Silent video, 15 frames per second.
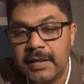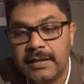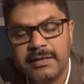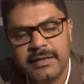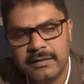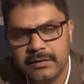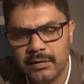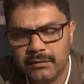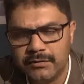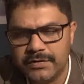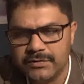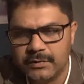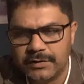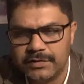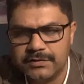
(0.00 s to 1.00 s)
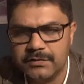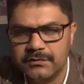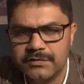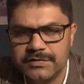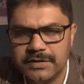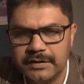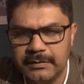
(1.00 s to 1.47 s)
And then the obvious one is
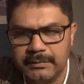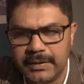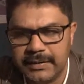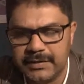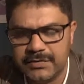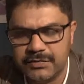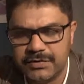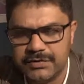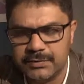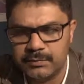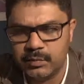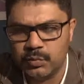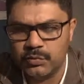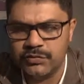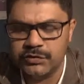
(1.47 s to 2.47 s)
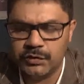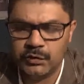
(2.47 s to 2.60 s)
obviously monetary support.